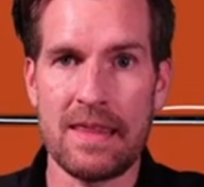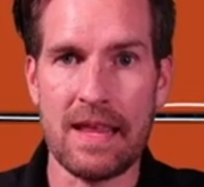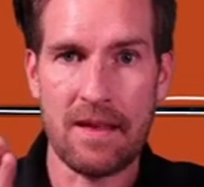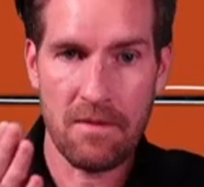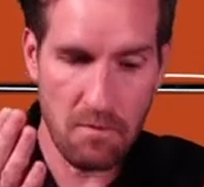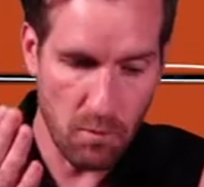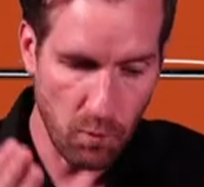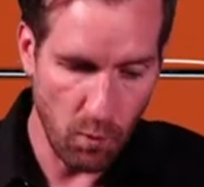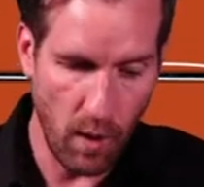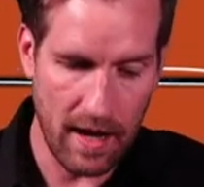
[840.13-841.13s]
the
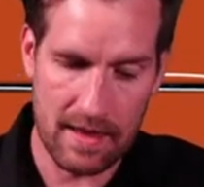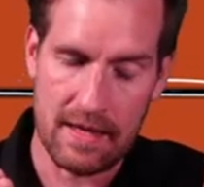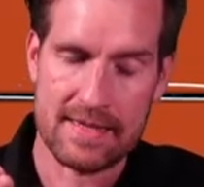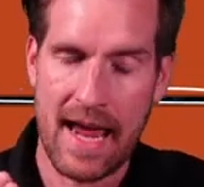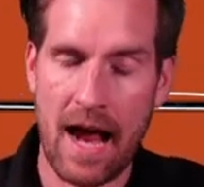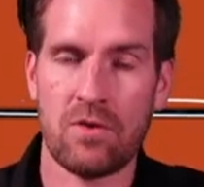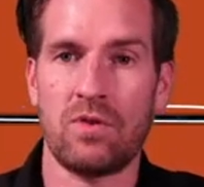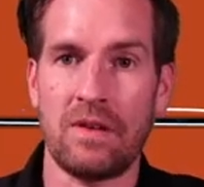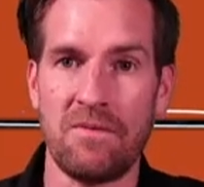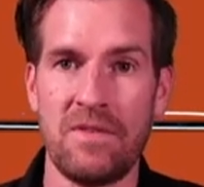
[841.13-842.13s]
way that it's
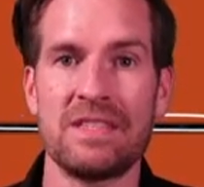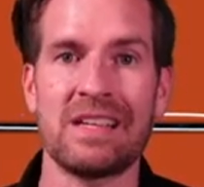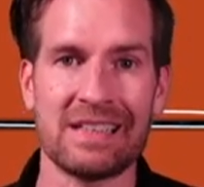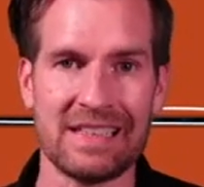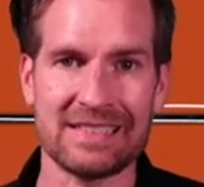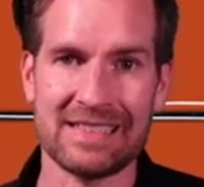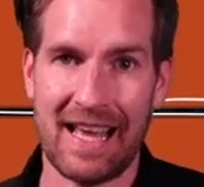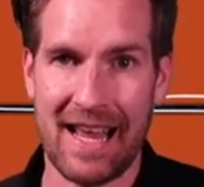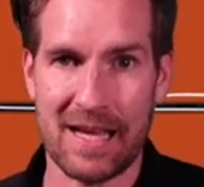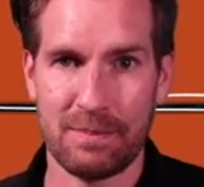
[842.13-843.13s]
actually physically
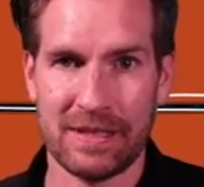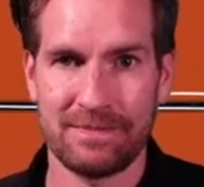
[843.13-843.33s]
set up.